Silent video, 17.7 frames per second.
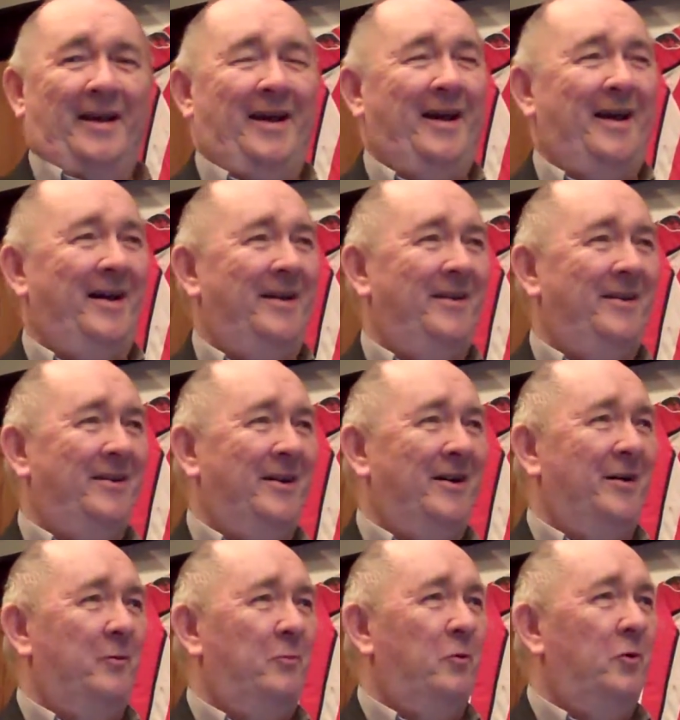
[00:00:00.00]
And
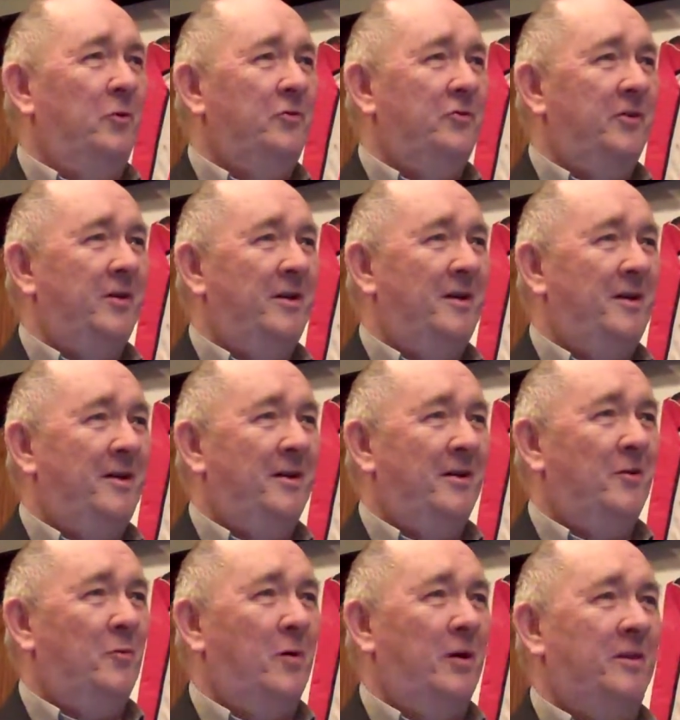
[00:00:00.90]
uh, we'll see
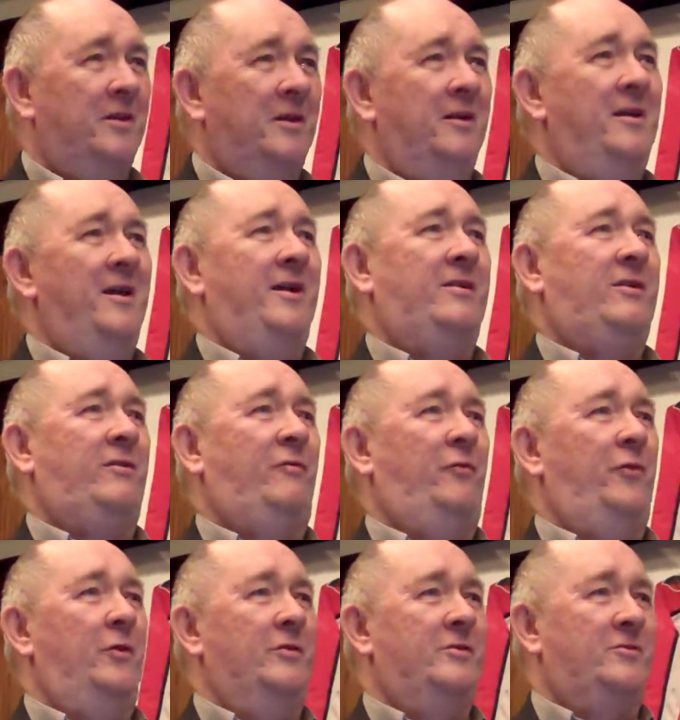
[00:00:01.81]
what the next
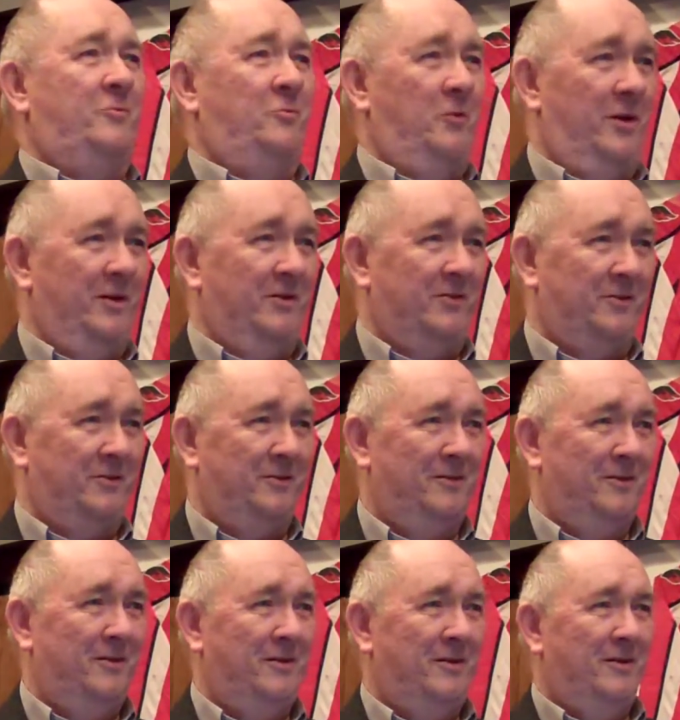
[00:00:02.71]
first was
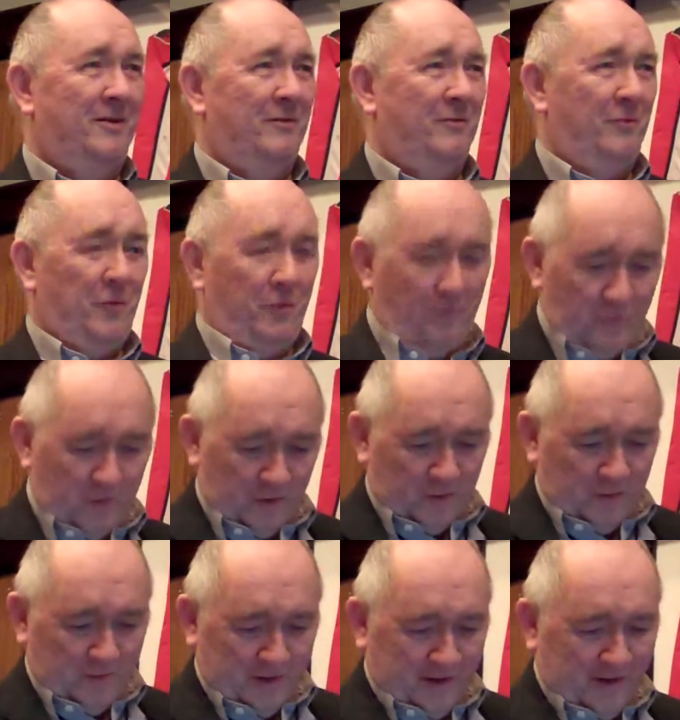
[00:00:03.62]
for
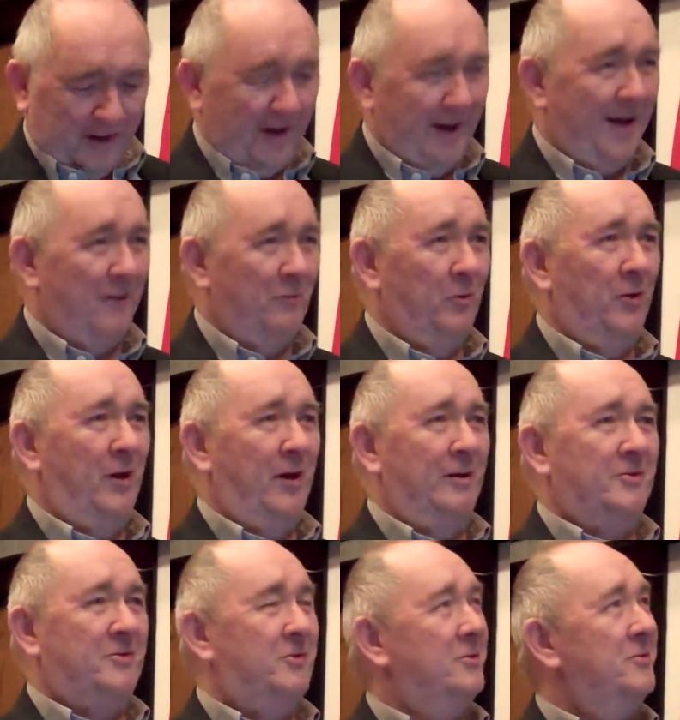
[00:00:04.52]
Rotary and we will
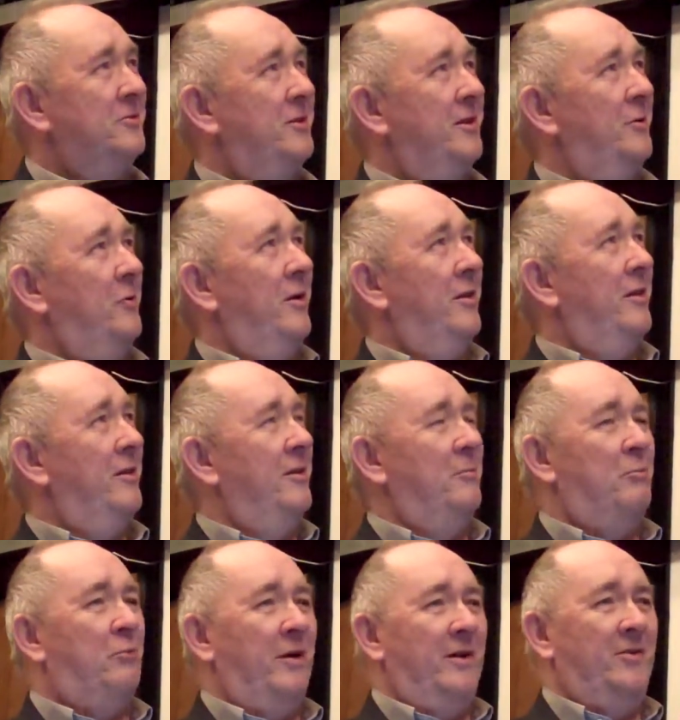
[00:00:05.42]
also see whether
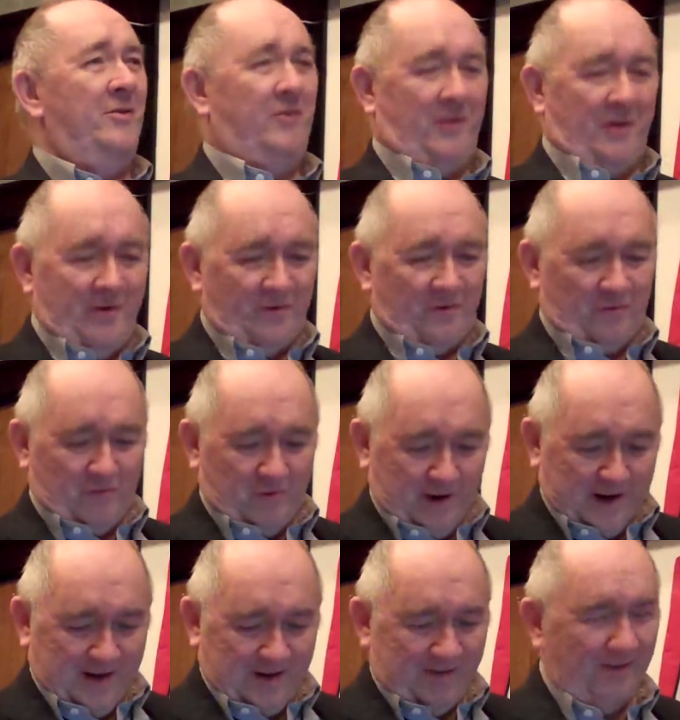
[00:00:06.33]
the prez is
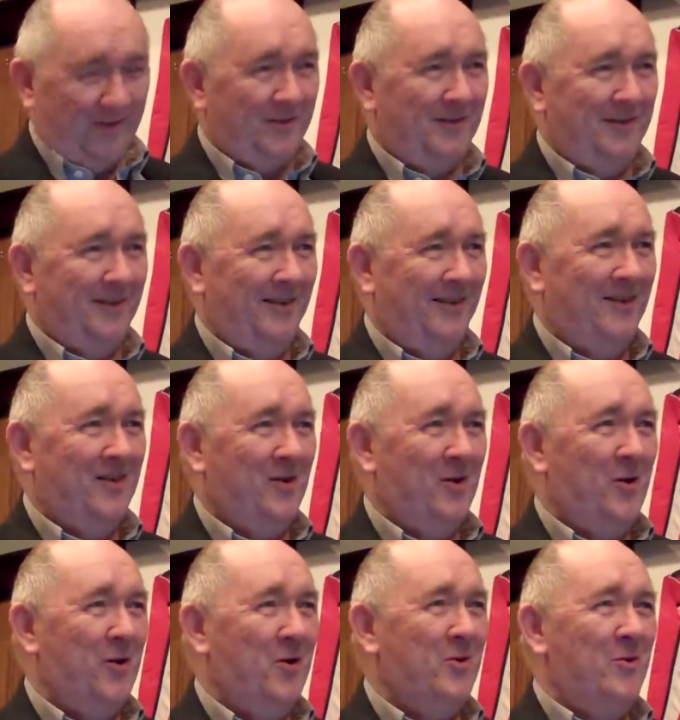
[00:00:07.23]
right
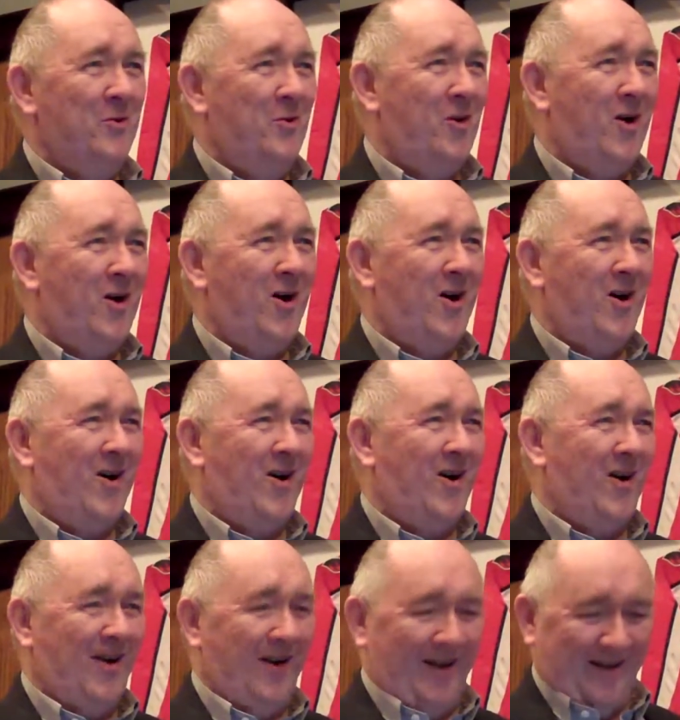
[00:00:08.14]
or
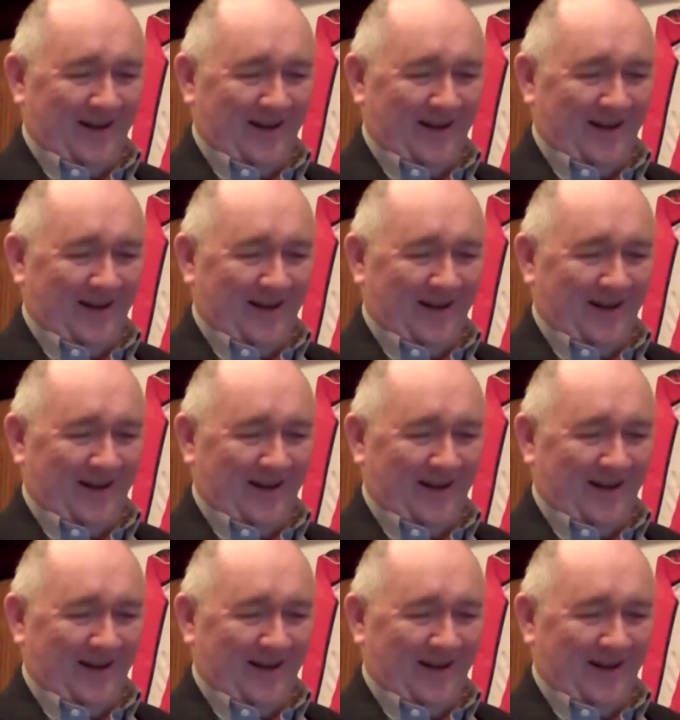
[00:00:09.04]
wrong.